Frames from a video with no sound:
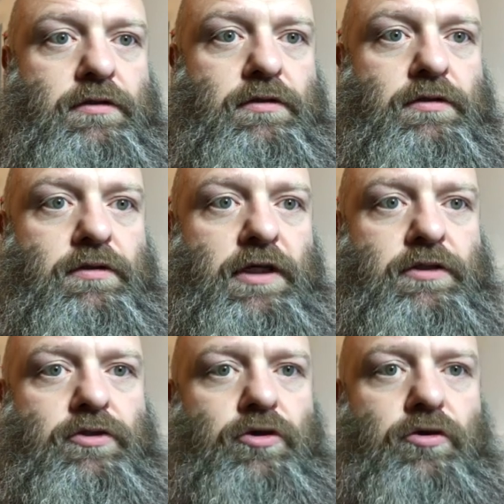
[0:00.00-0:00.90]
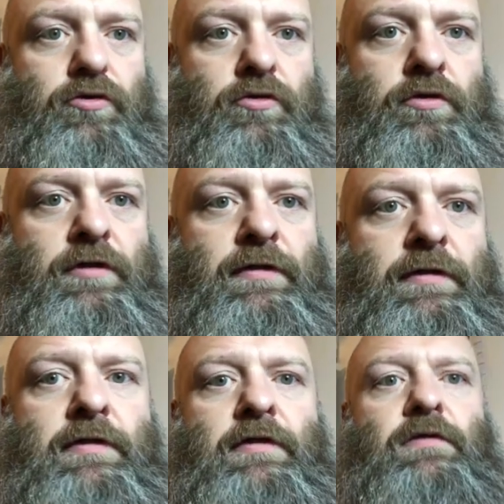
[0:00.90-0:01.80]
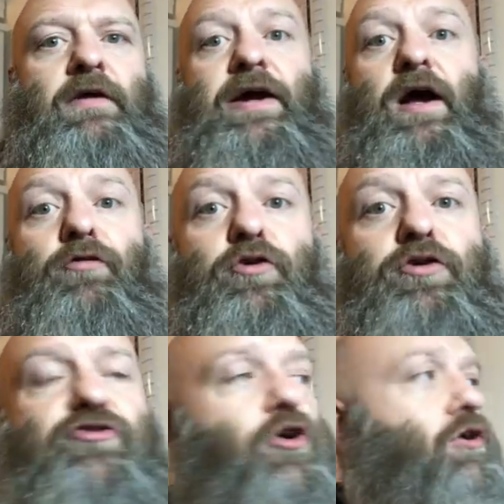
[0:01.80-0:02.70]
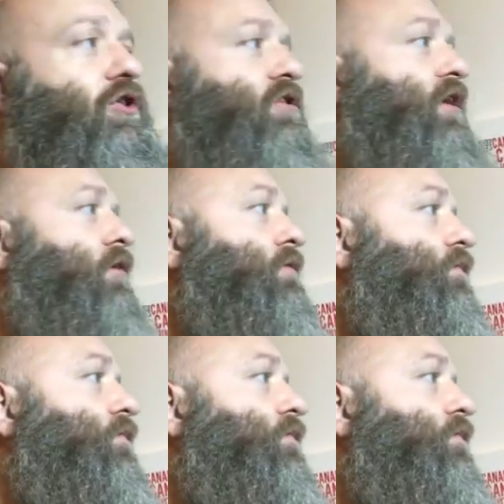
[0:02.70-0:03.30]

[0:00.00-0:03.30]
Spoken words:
Sticks 2. Right, I'll do the draw just now.